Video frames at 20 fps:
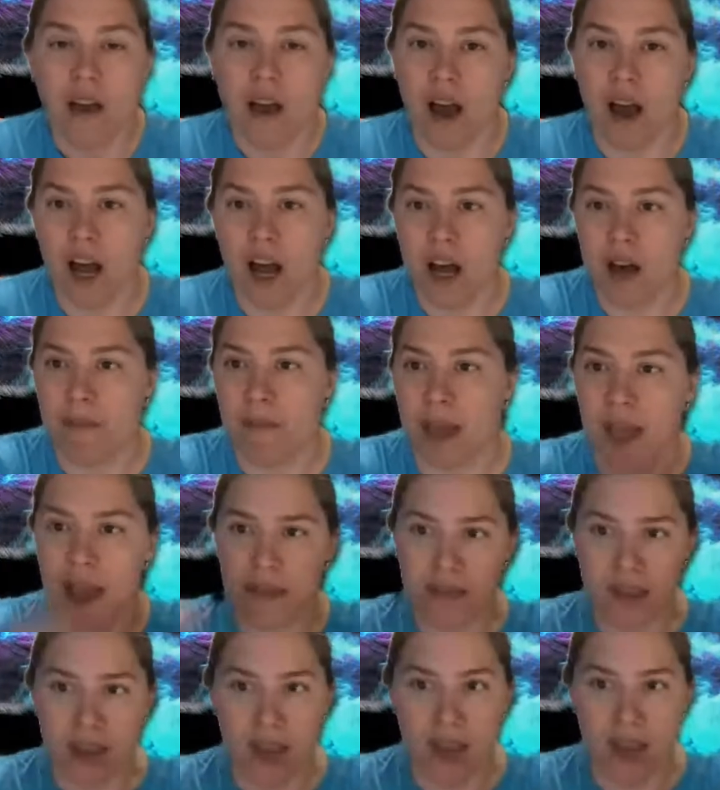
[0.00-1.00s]

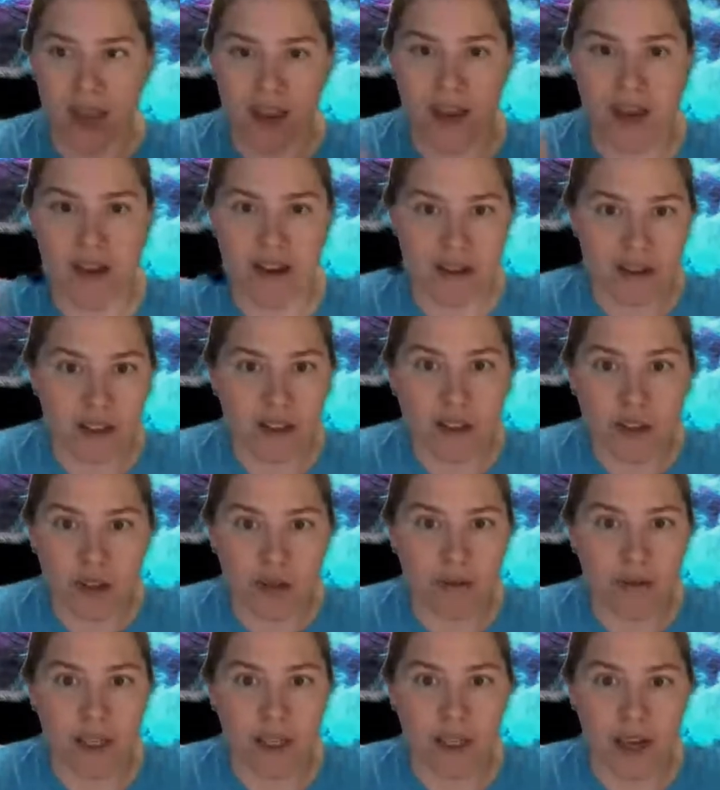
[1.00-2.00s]
and then
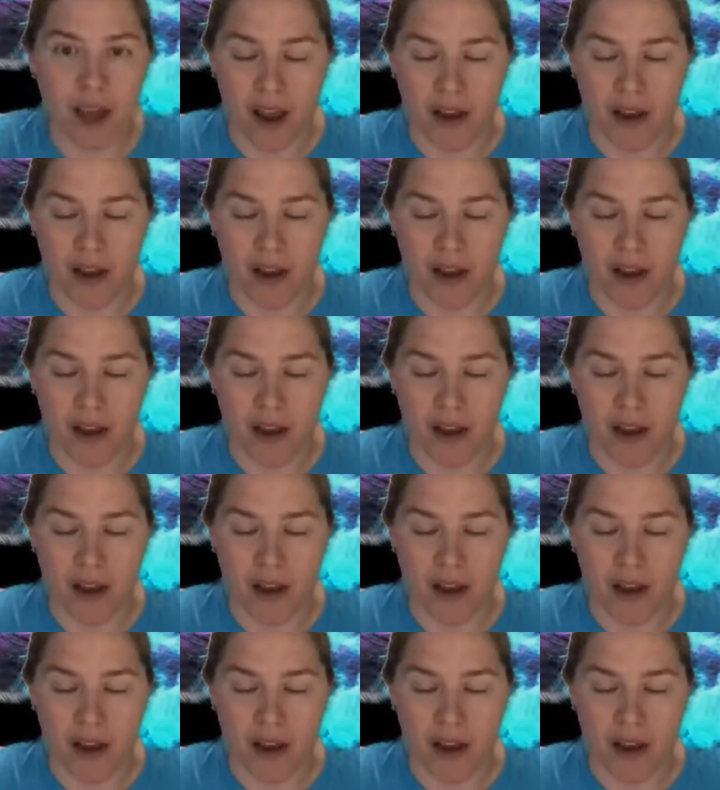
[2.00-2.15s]
doing